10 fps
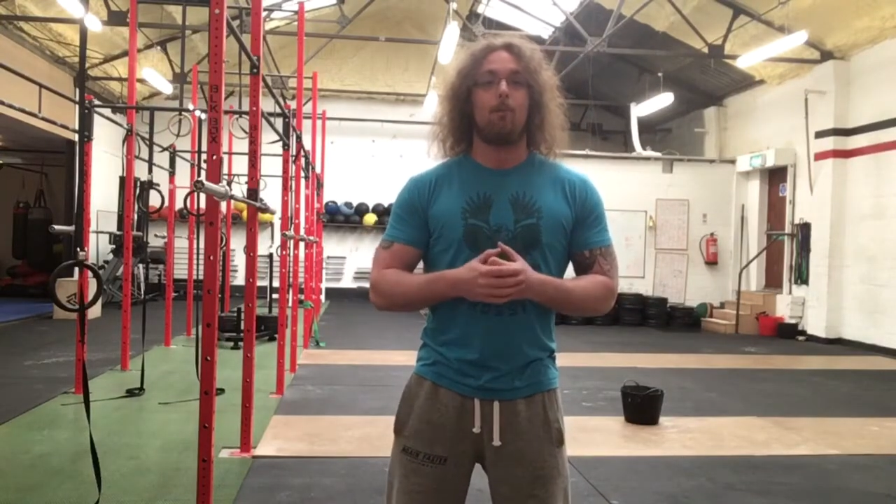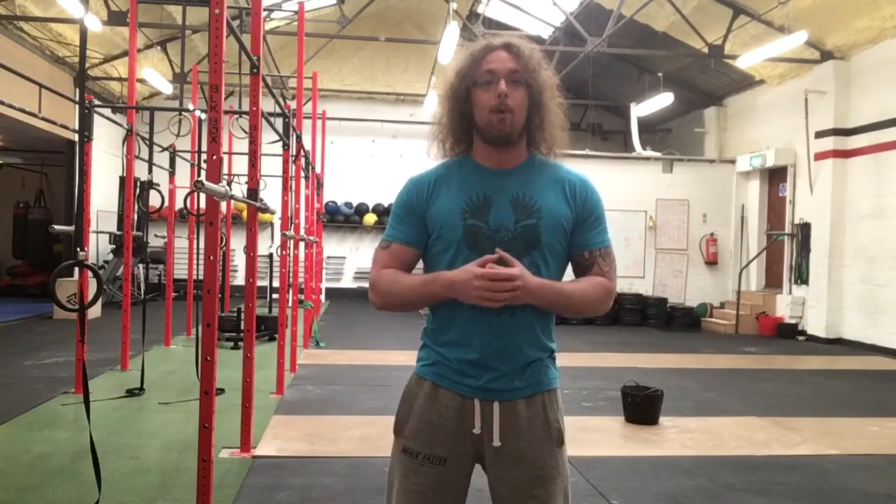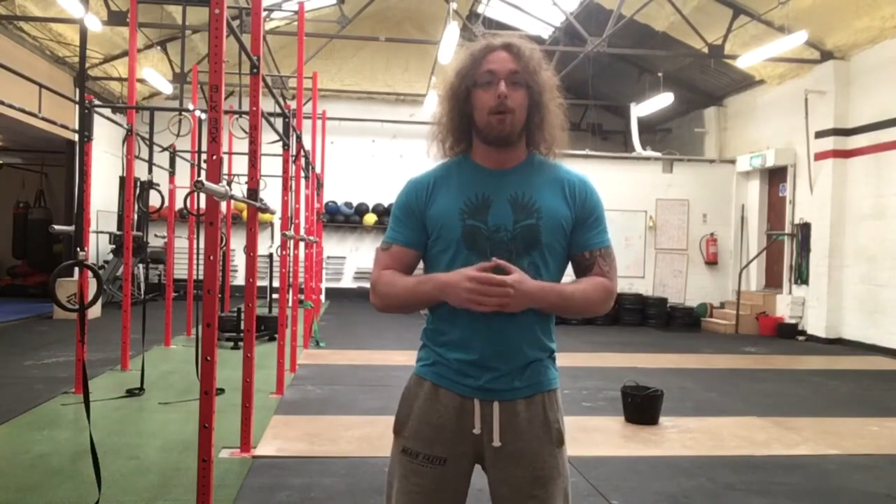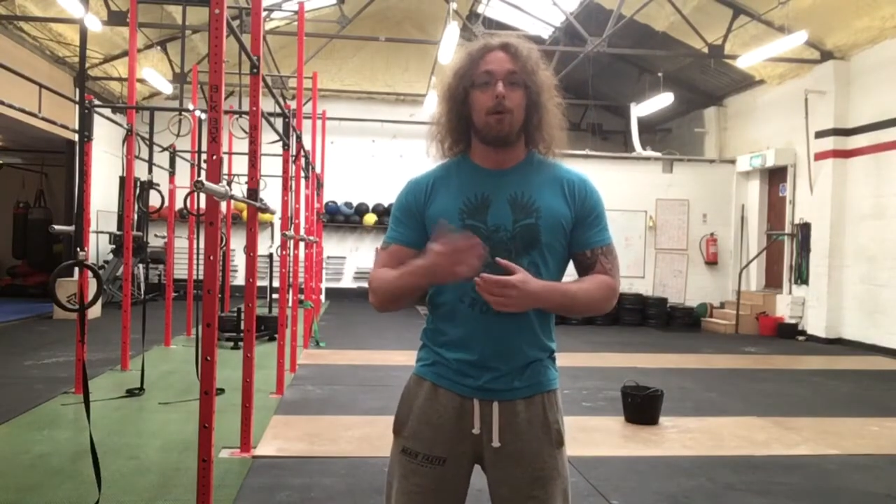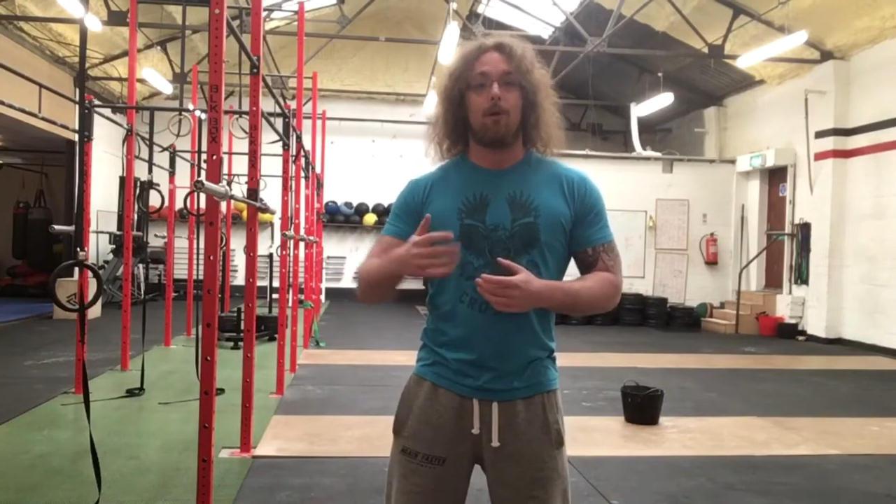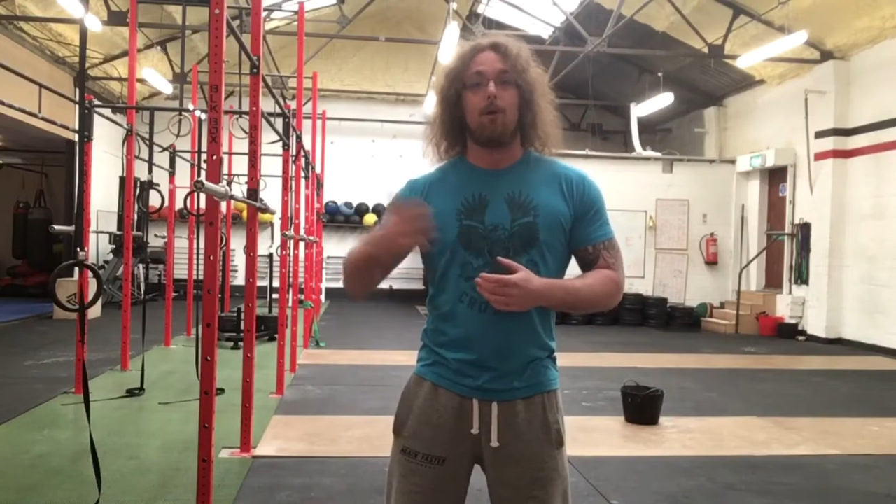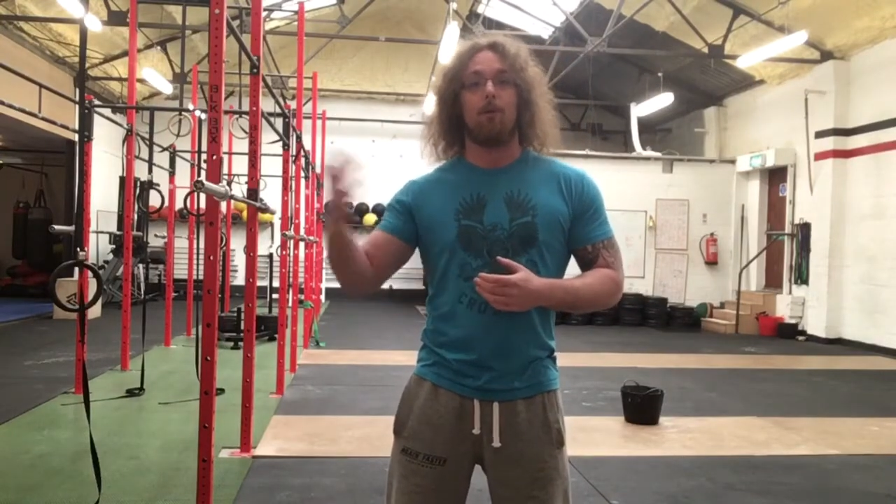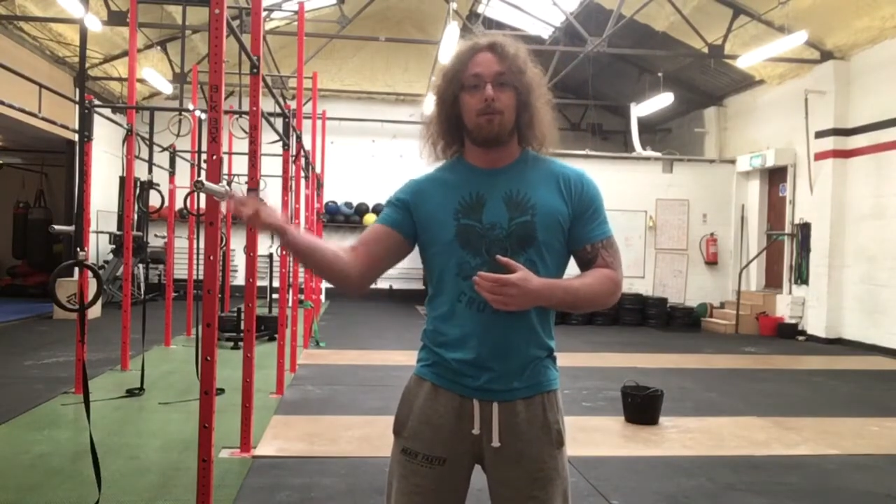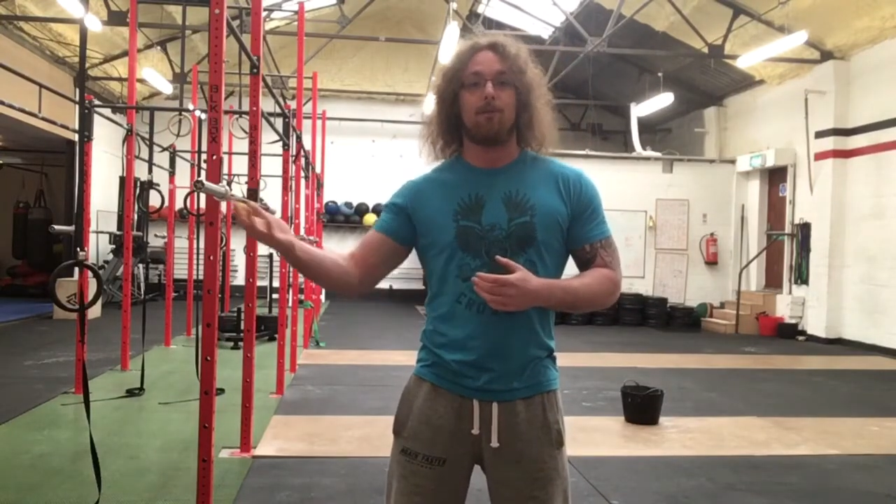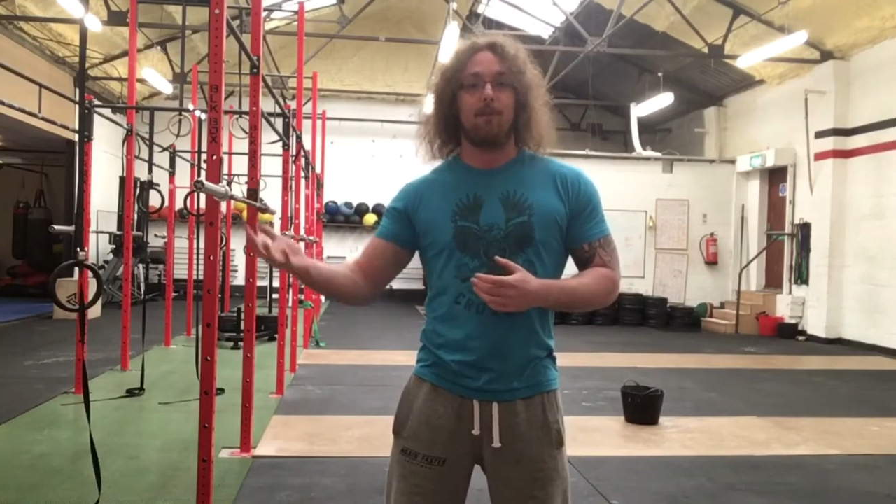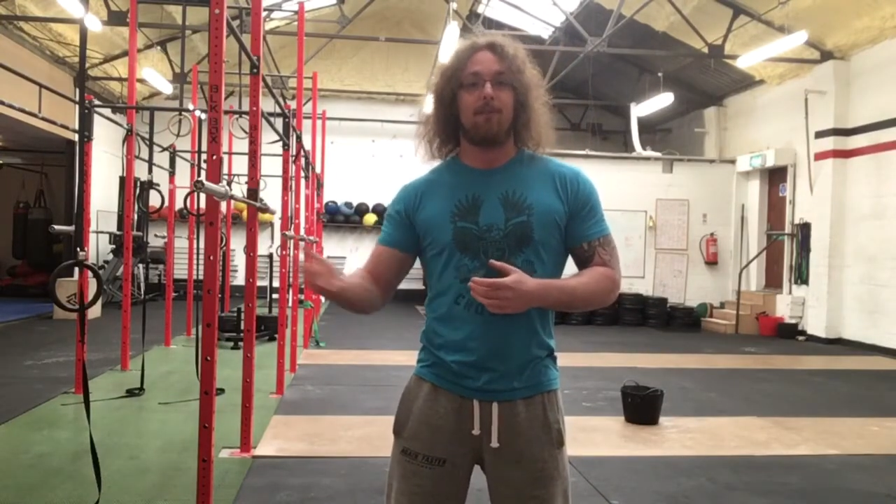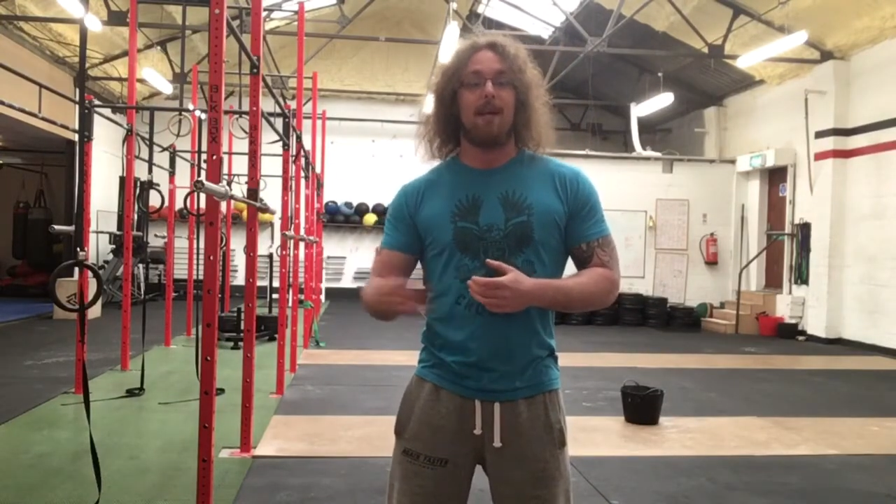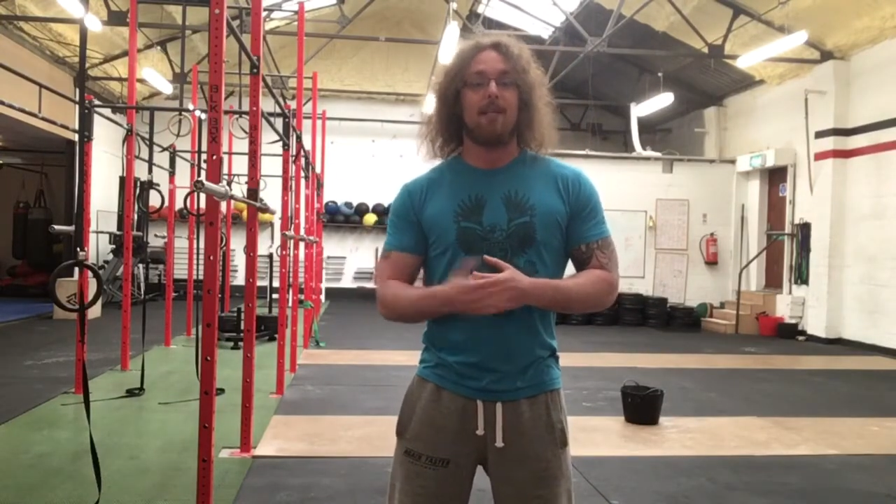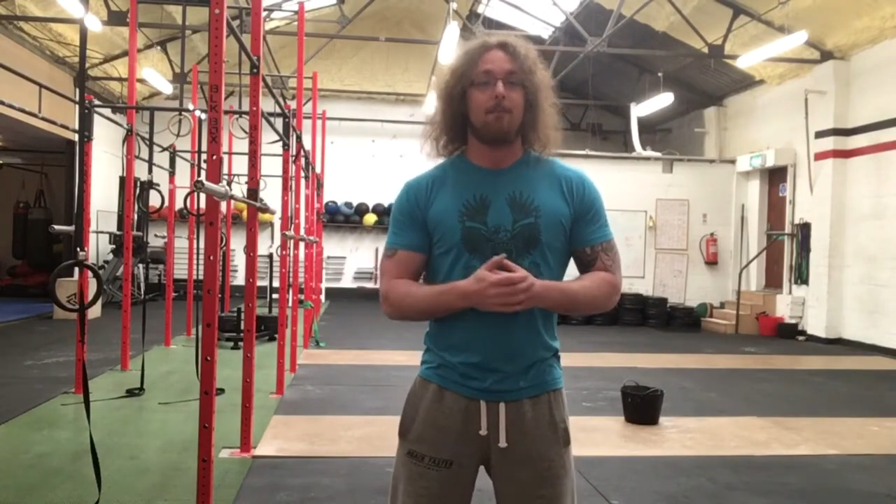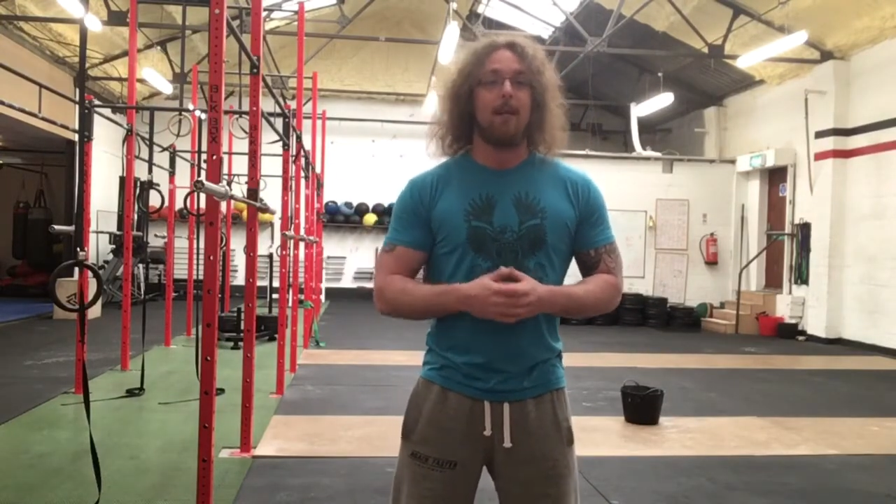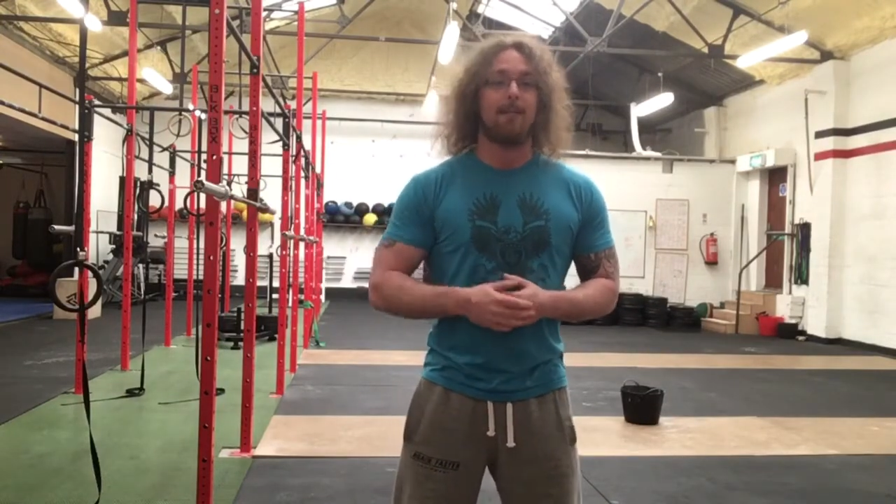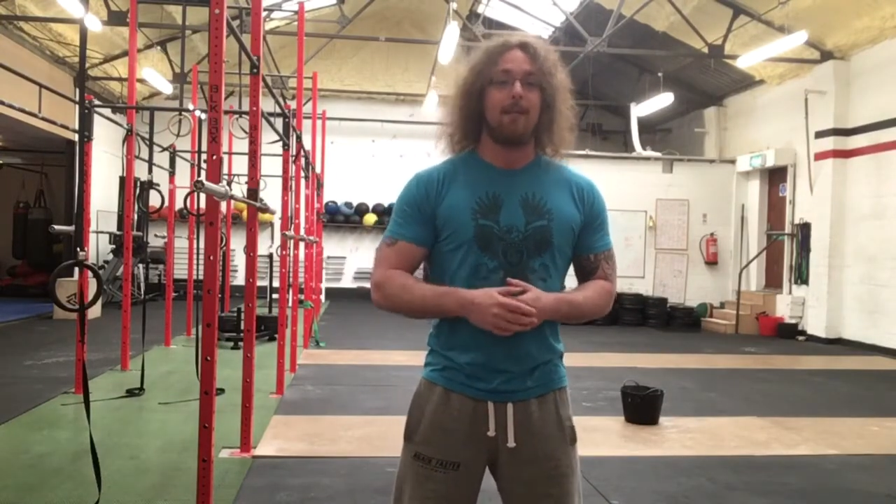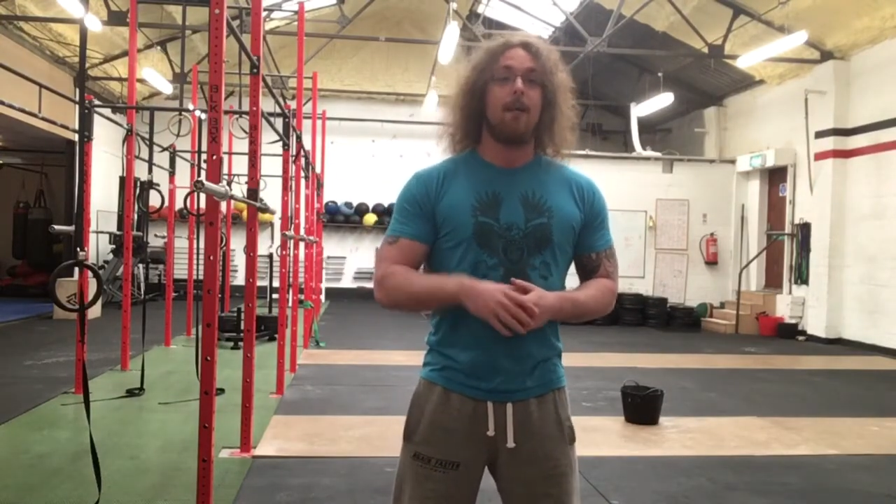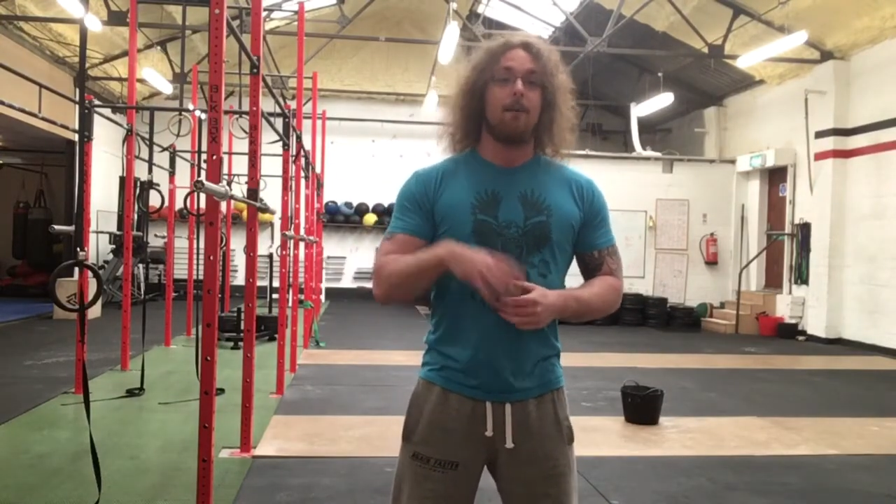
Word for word: work on all of those different aspects